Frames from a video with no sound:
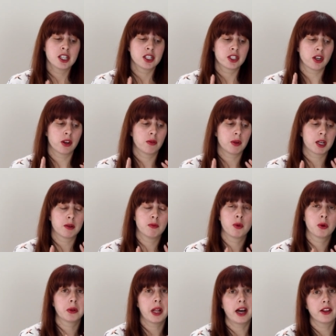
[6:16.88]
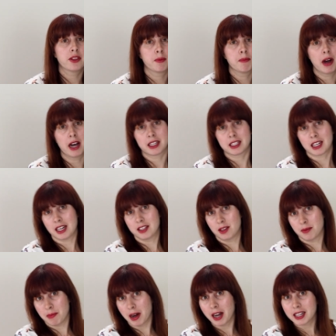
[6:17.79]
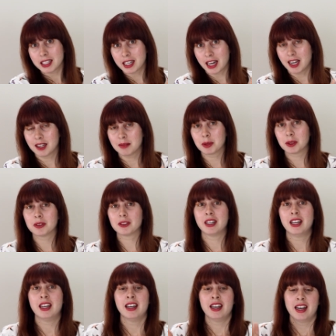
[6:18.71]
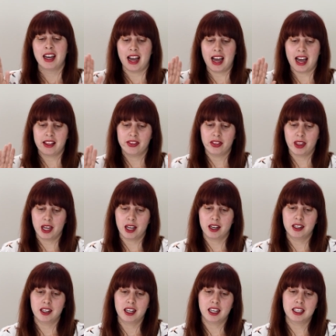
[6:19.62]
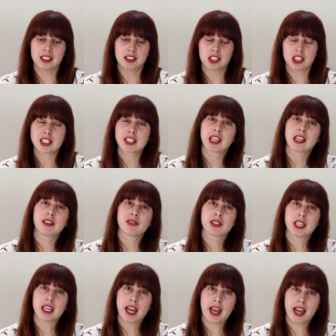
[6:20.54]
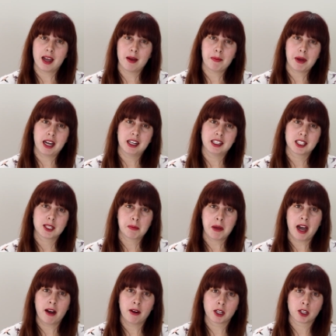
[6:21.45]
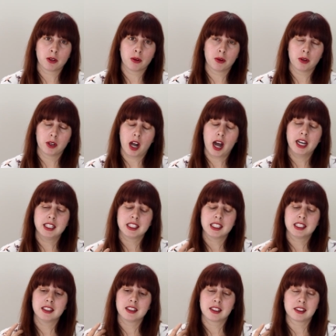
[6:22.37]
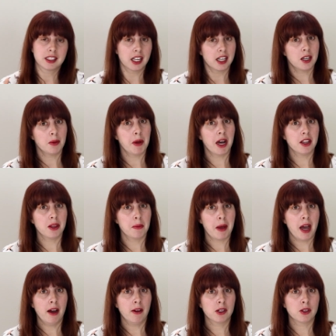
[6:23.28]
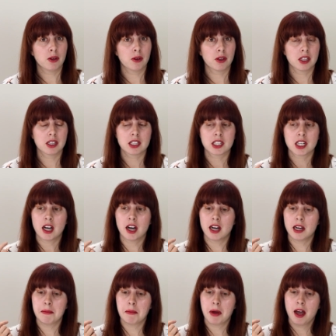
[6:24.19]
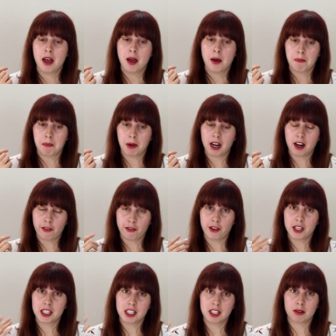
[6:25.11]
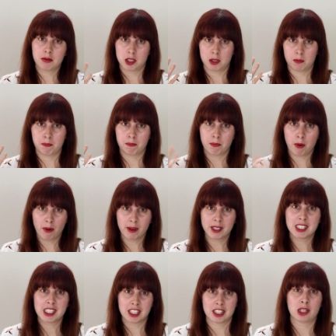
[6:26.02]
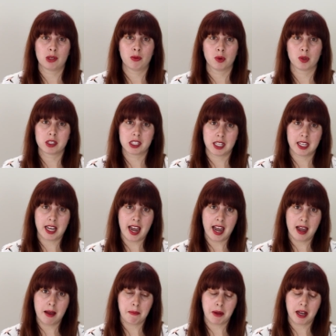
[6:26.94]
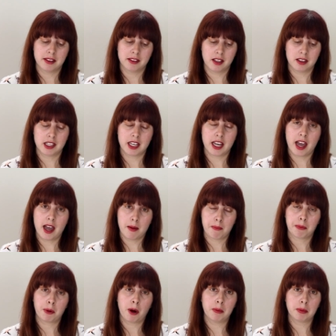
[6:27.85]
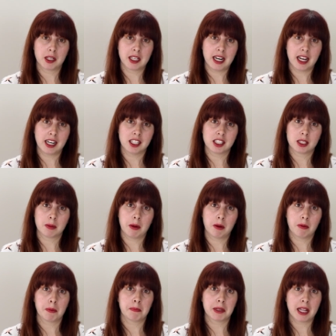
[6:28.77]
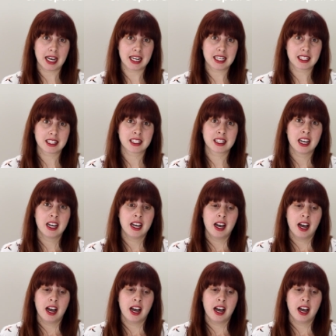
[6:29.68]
So we can rule out the mic and the mic cable, and then it just leaves the amp and its power cord. I didn't think about the power cord at the time, but I figured it was pointing towards the amp and that the amp probably needed to be replaced.